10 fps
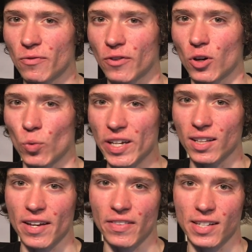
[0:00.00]
for a
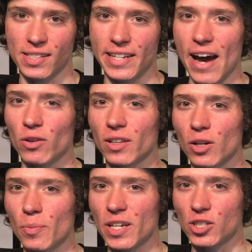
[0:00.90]
week like this down a
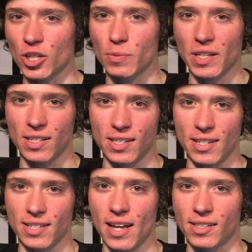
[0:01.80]
little bit just because the
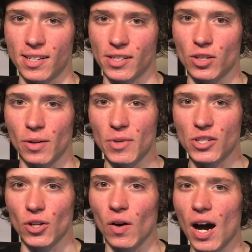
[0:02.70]
intensity is gonna be
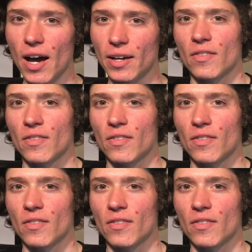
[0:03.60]
so high.